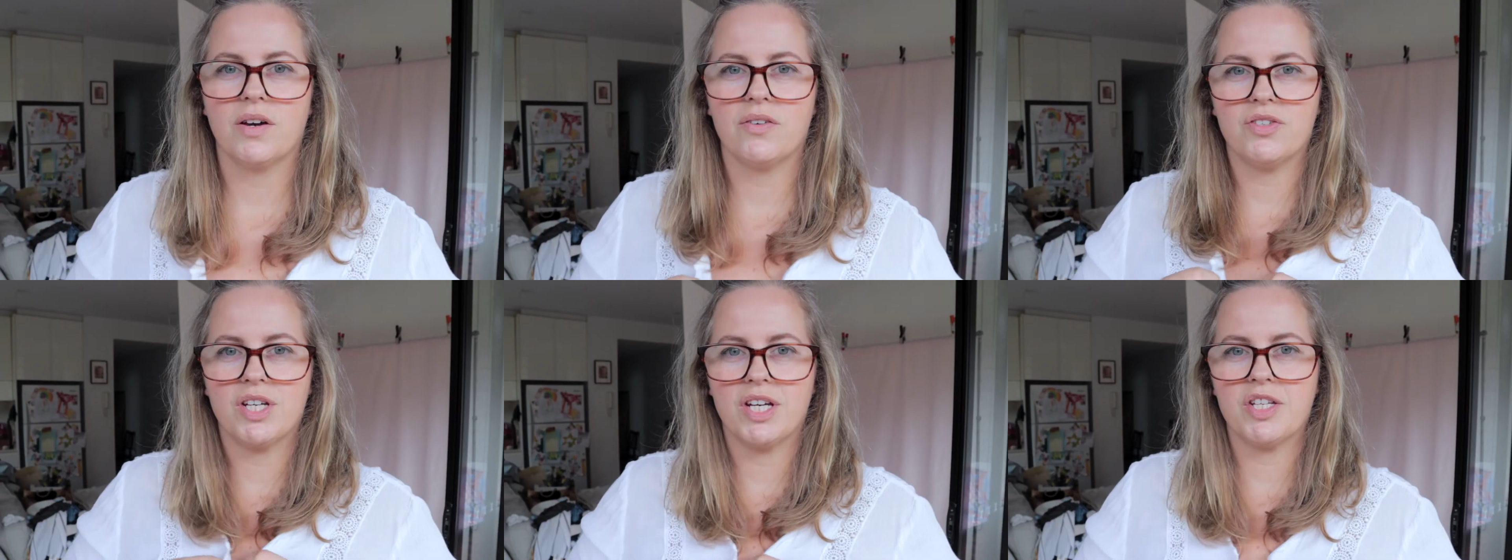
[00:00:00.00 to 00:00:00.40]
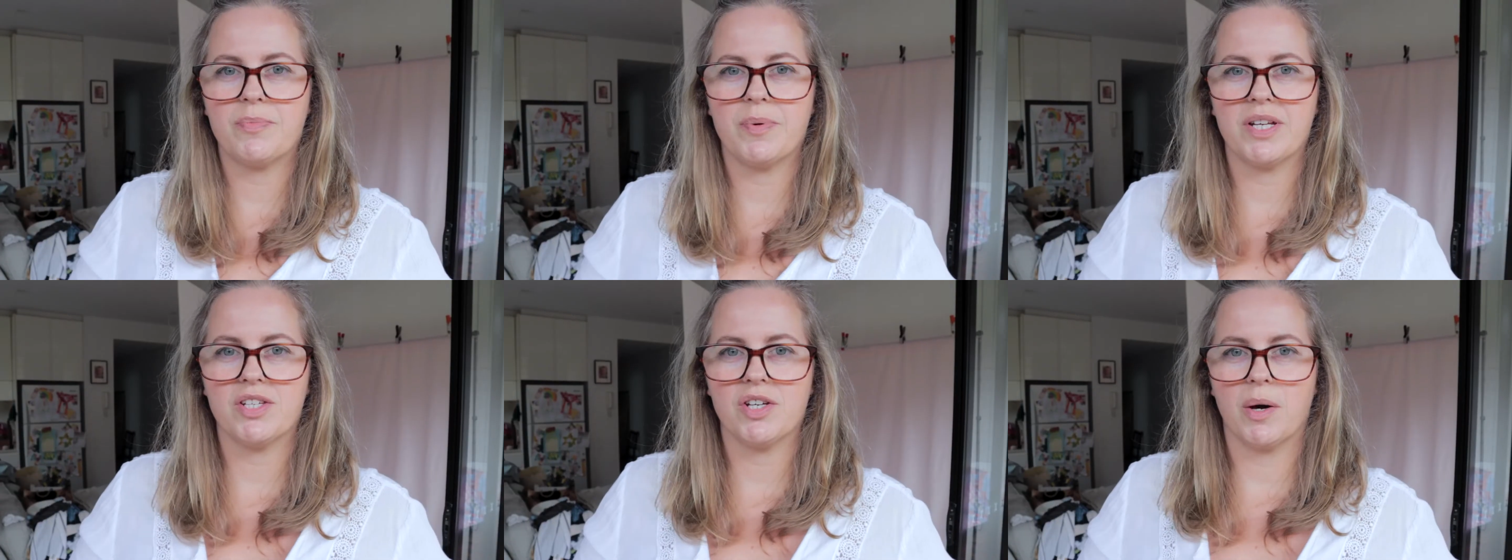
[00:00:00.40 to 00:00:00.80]
I changed
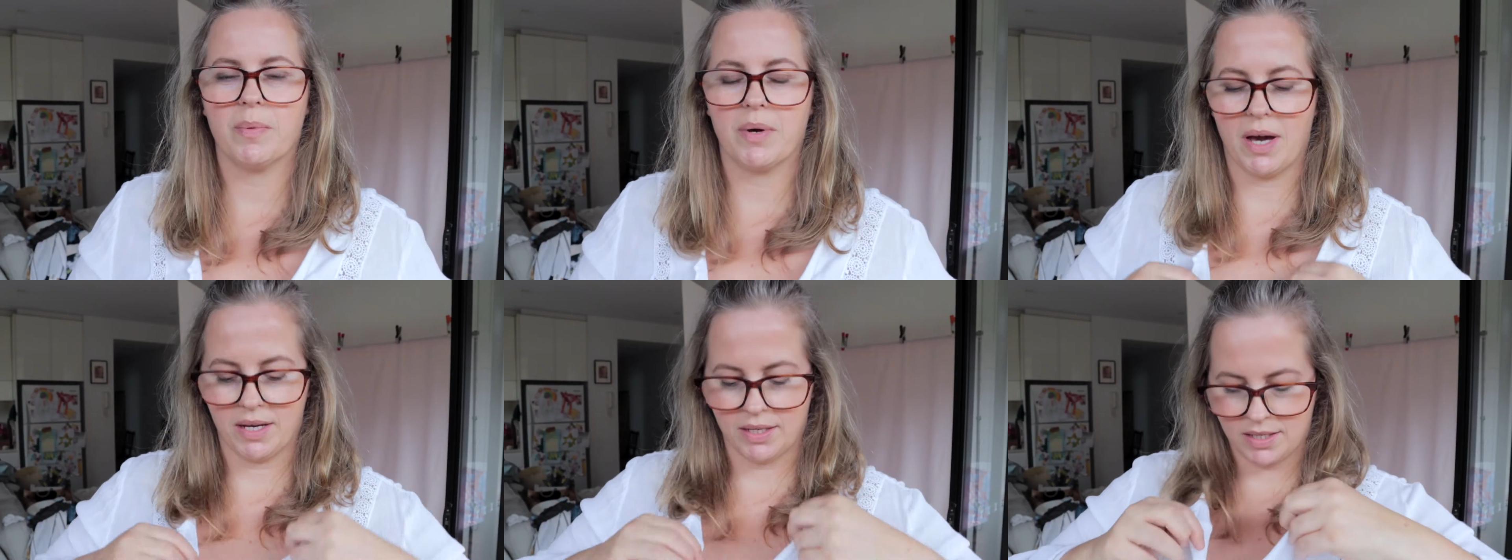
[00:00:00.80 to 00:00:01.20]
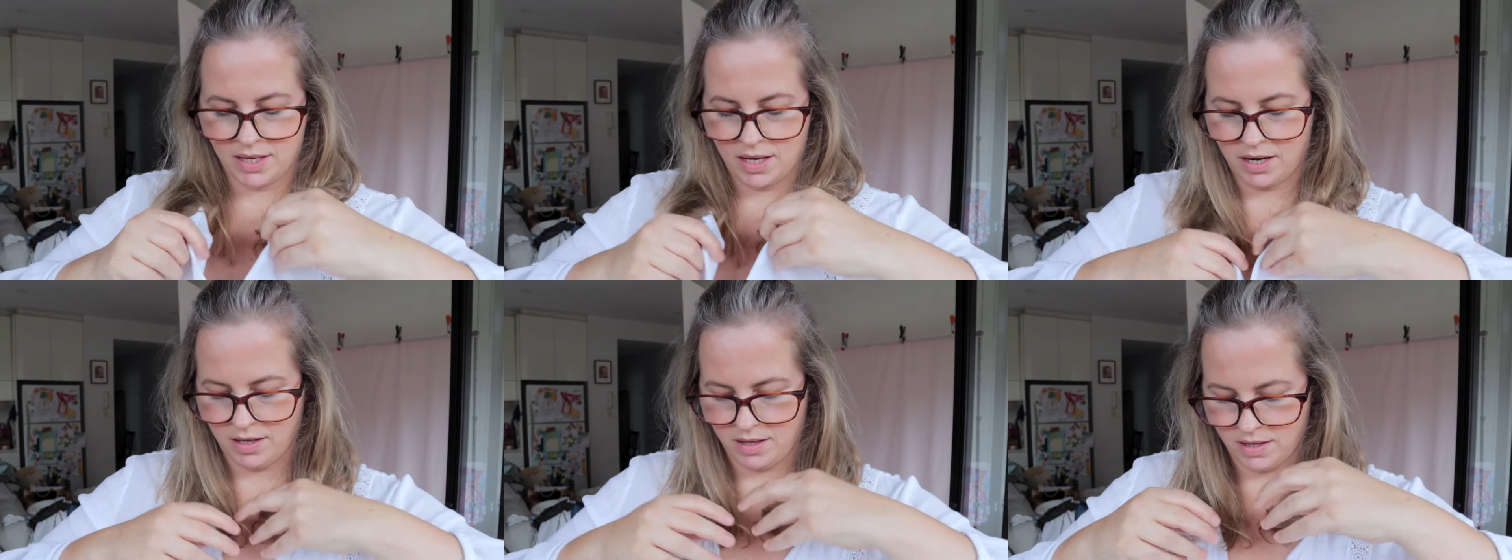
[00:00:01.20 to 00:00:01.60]
my top, guys,
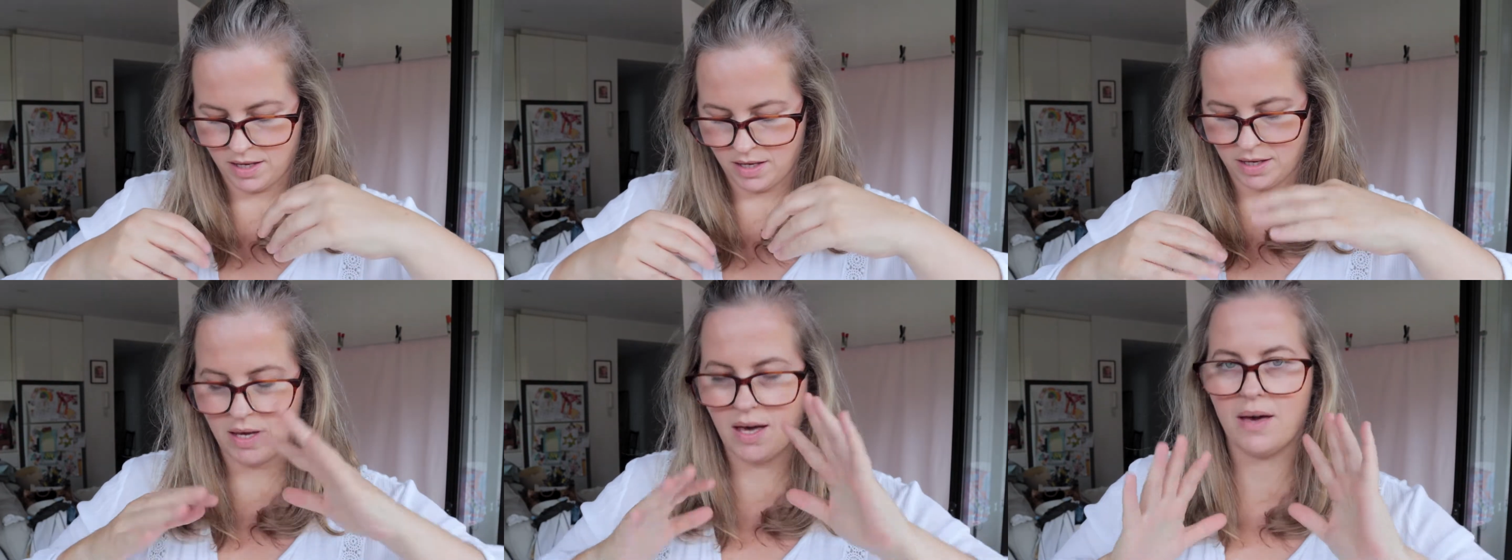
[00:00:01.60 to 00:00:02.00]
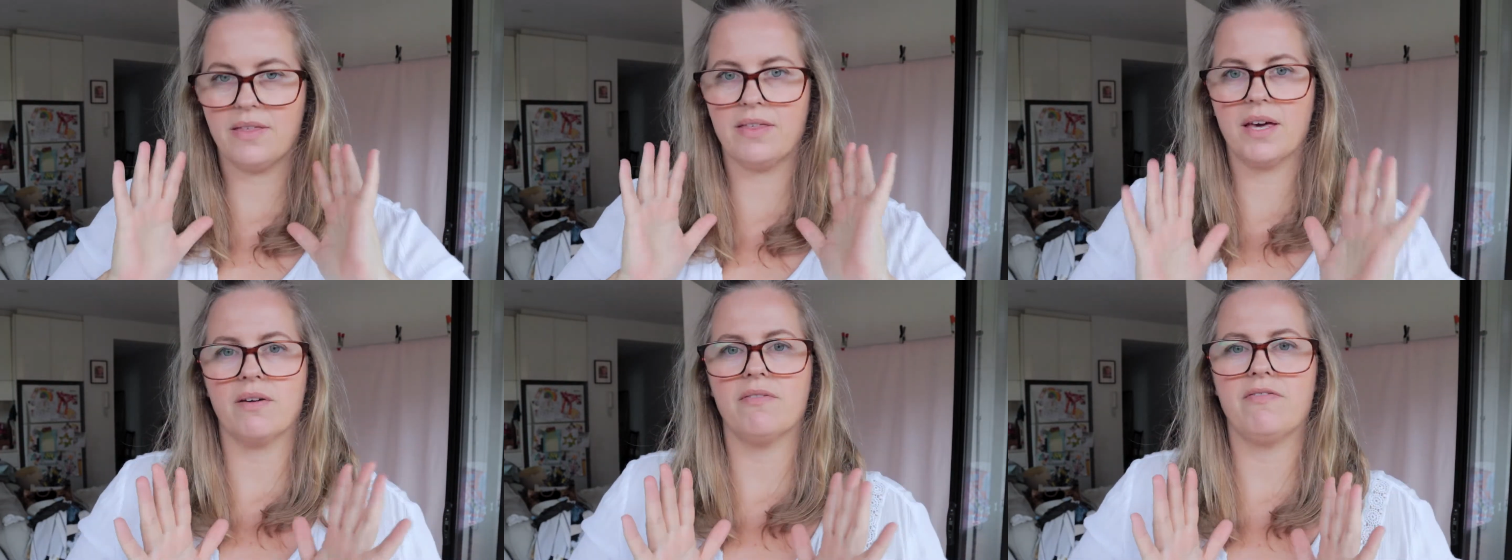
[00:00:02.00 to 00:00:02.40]
and I think
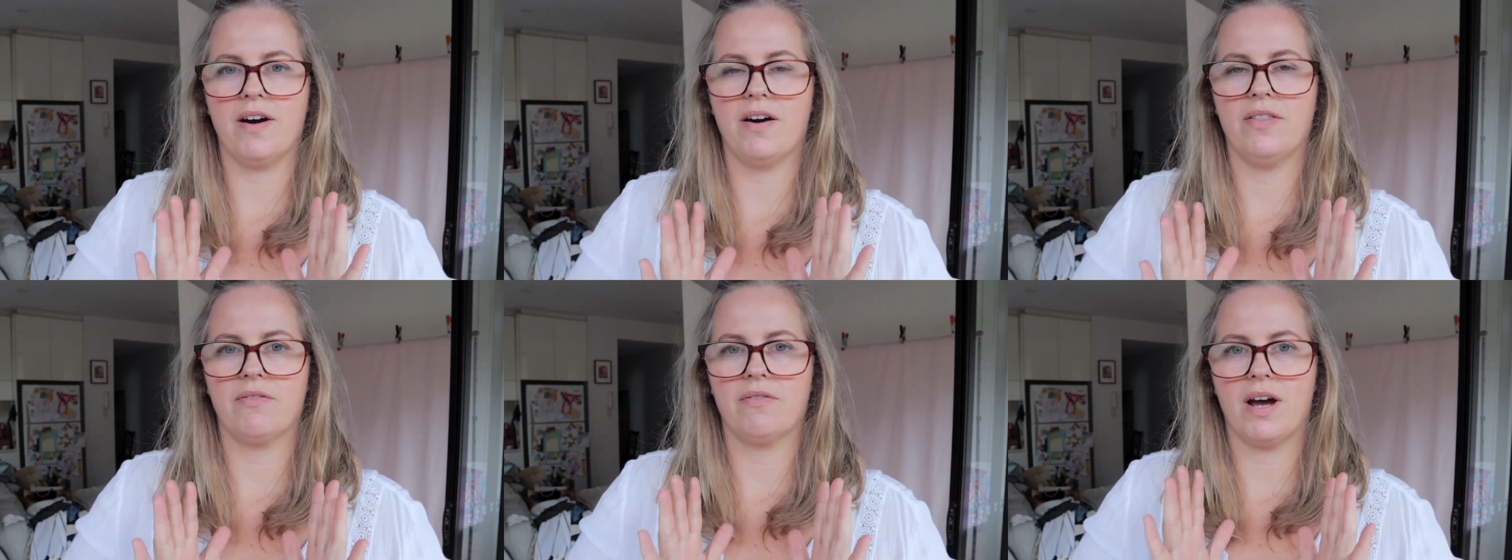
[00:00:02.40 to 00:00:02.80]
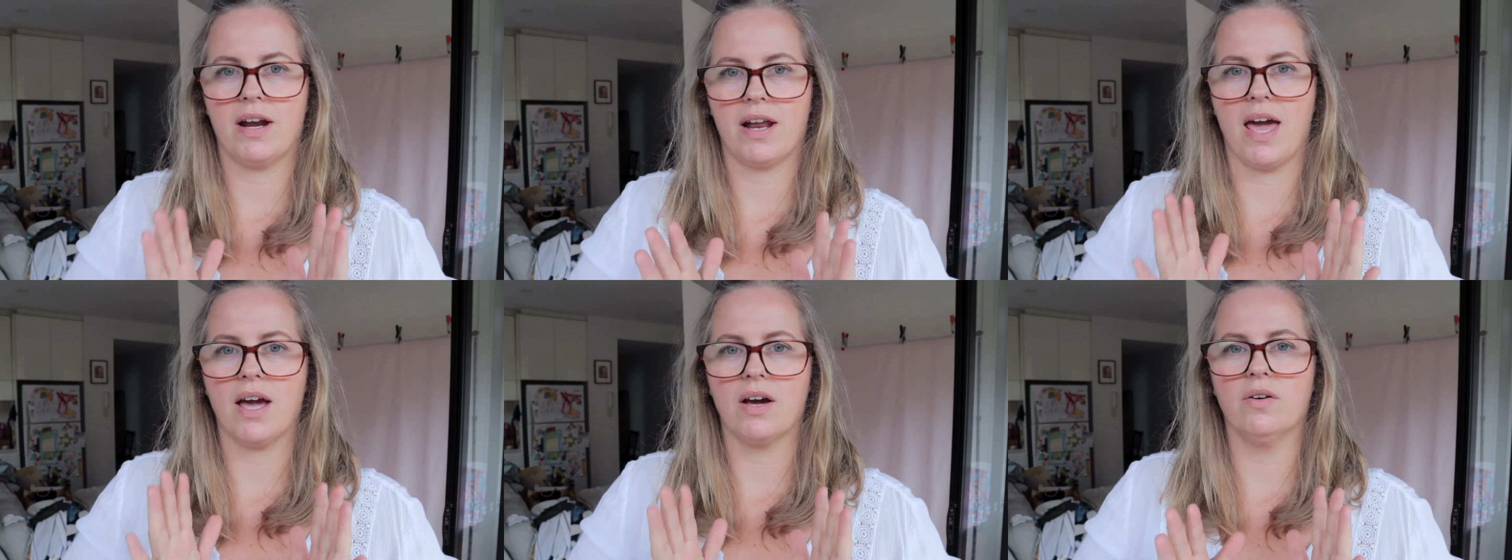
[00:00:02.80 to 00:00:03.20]
I found the right
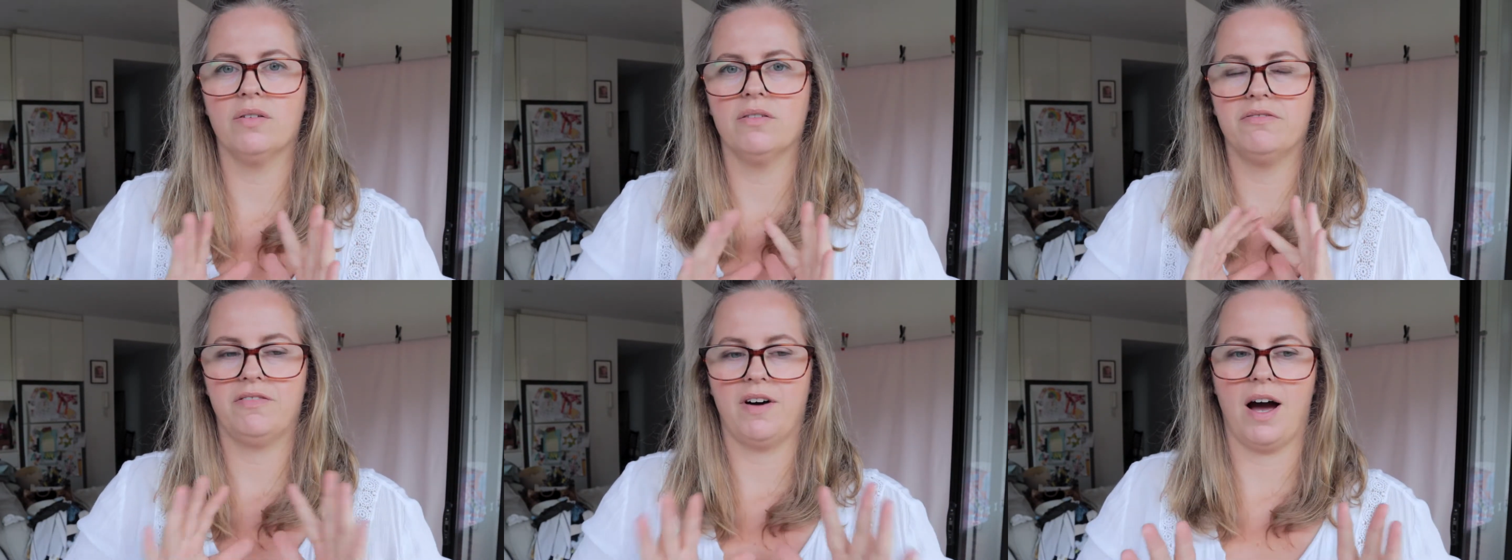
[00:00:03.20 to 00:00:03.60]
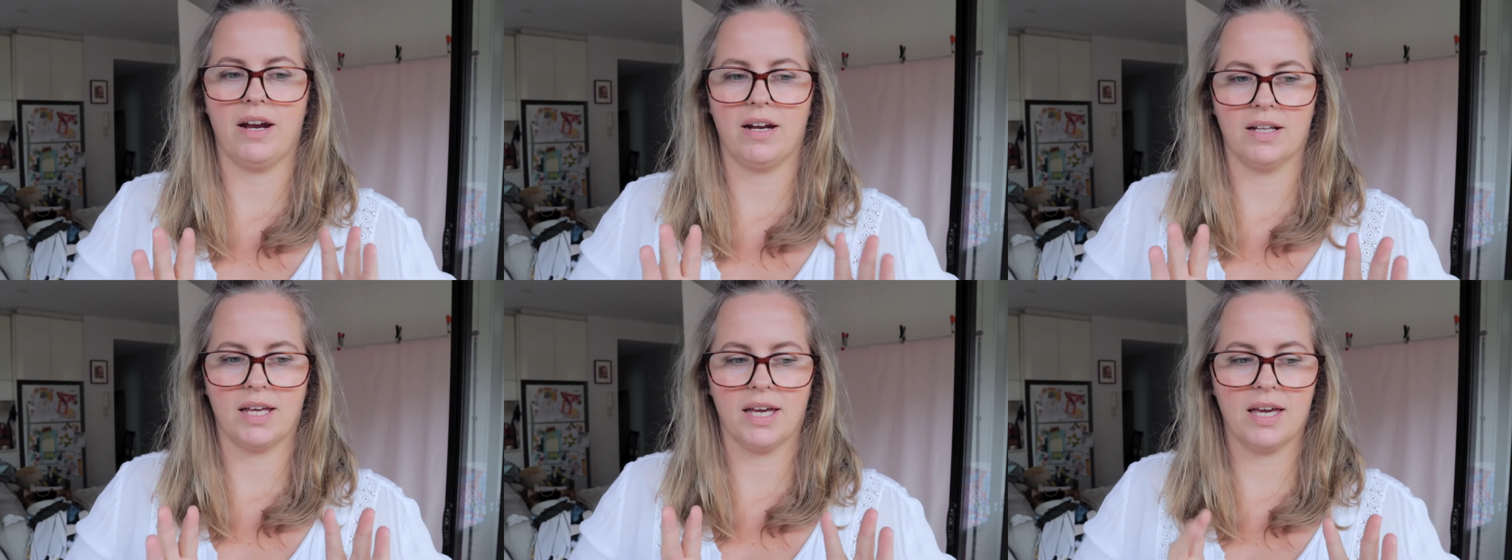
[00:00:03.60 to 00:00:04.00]
angle
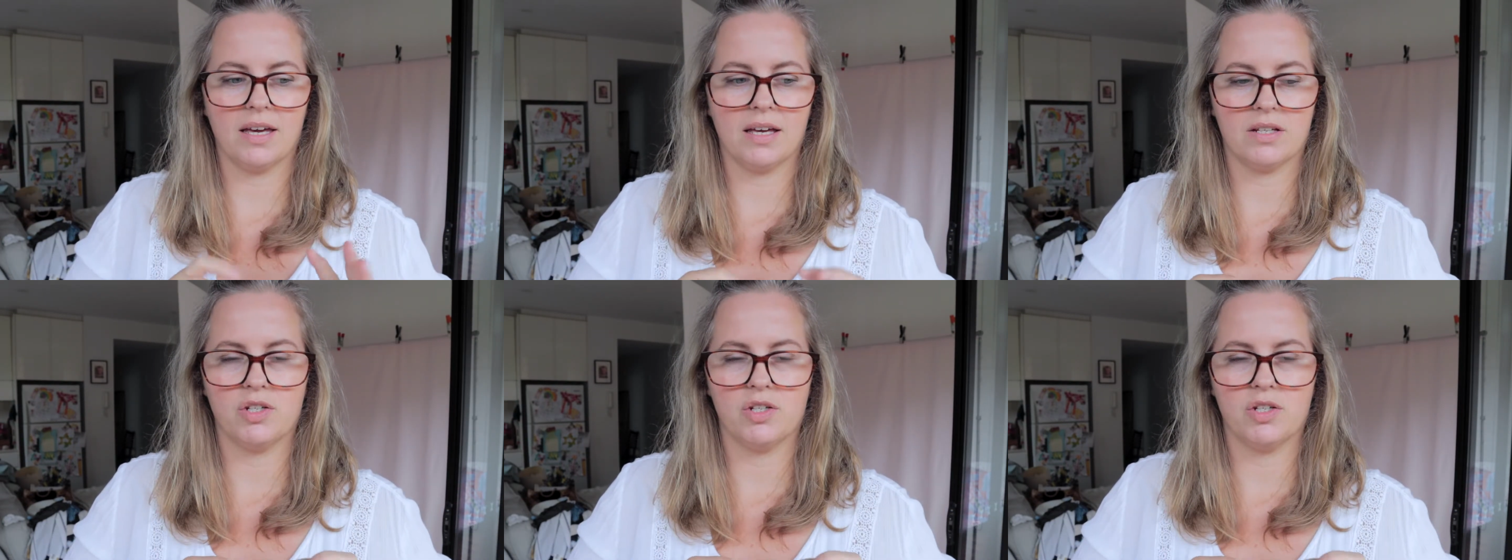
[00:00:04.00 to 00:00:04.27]
finally.